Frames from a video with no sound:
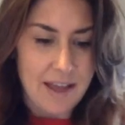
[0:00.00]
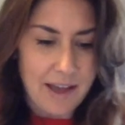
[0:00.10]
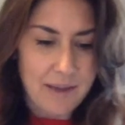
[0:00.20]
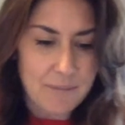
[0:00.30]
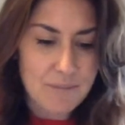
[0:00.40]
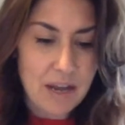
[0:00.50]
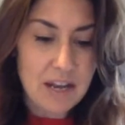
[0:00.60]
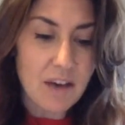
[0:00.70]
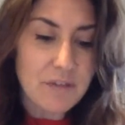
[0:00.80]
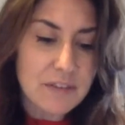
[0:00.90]

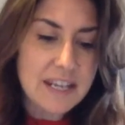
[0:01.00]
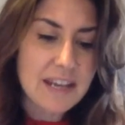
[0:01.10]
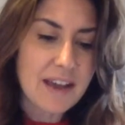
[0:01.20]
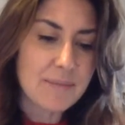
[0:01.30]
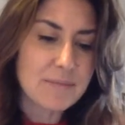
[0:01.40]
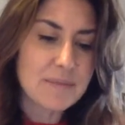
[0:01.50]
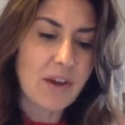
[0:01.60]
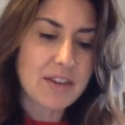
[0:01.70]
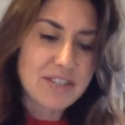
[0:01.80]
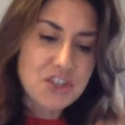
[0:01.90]
Lovely
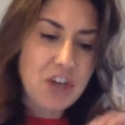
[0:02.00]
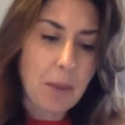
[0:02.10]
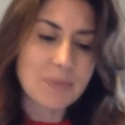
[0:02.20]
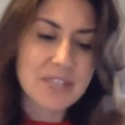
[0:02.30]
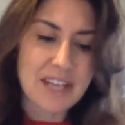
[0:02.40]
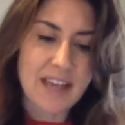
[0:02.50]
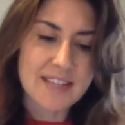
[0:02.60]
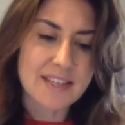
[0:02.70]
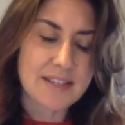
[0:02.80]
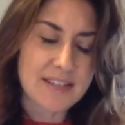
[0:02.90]
nice jump to get
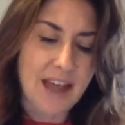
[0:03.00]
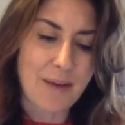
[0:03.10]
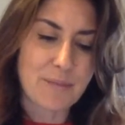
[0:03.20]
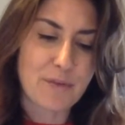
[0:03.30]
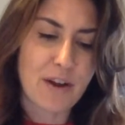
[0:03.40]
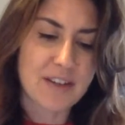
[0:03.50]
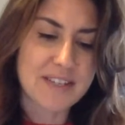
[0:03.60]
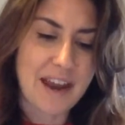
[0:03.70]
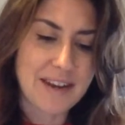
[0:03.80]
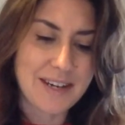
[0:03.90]
us set up for our
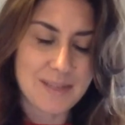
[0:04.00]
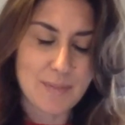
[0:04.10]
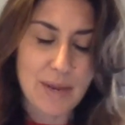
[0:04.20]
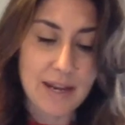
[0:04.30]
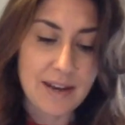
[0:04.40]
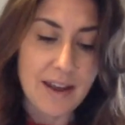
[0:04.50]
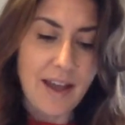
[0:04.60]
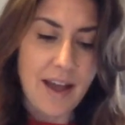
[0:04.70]
standing spin.